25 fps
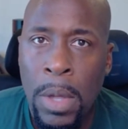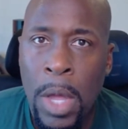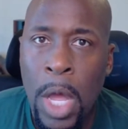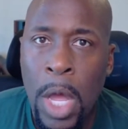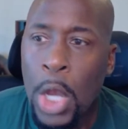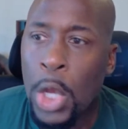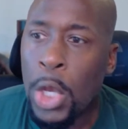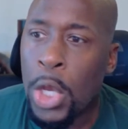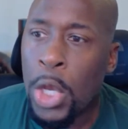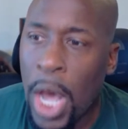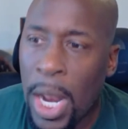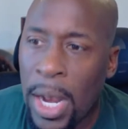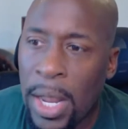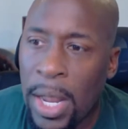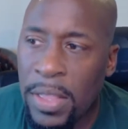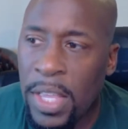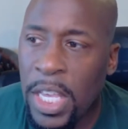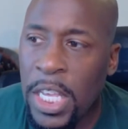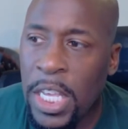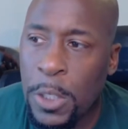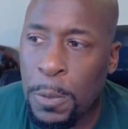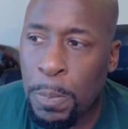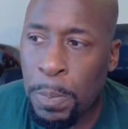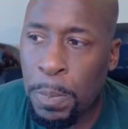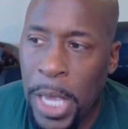none of
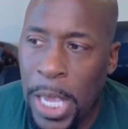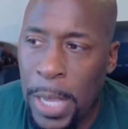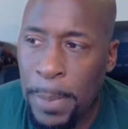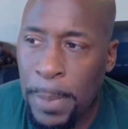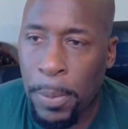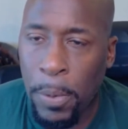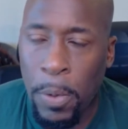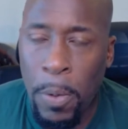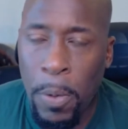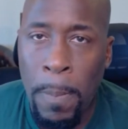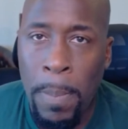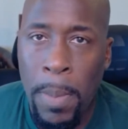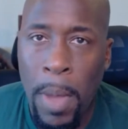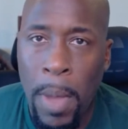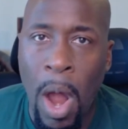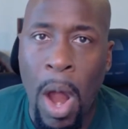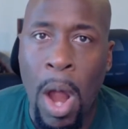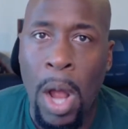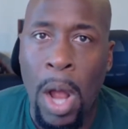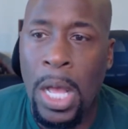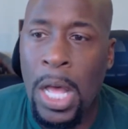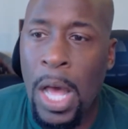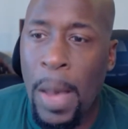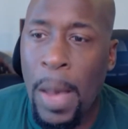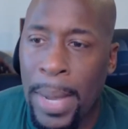these people
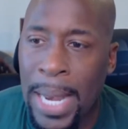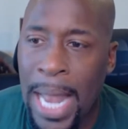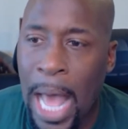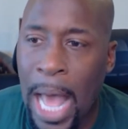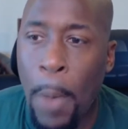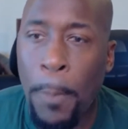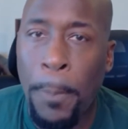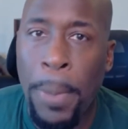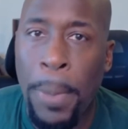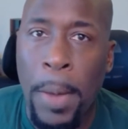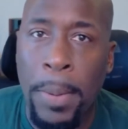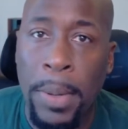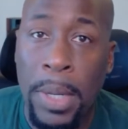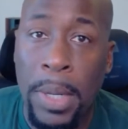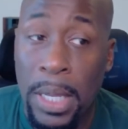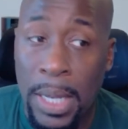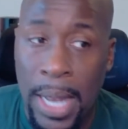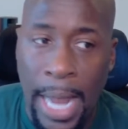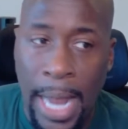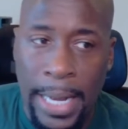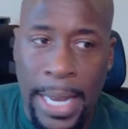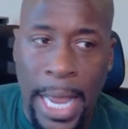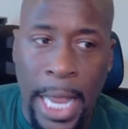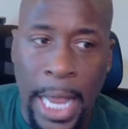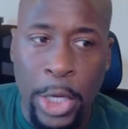are coming out publicly
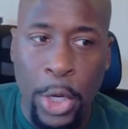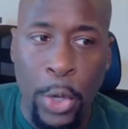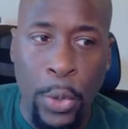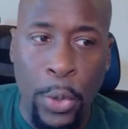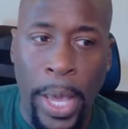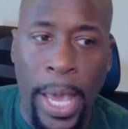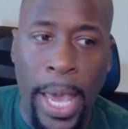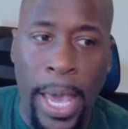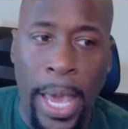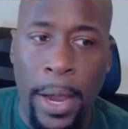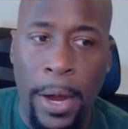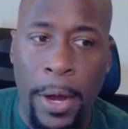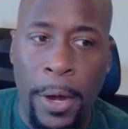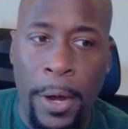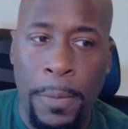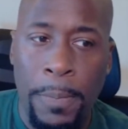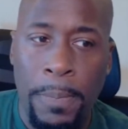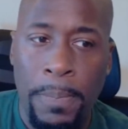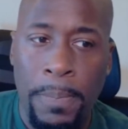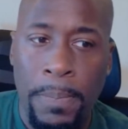like they do here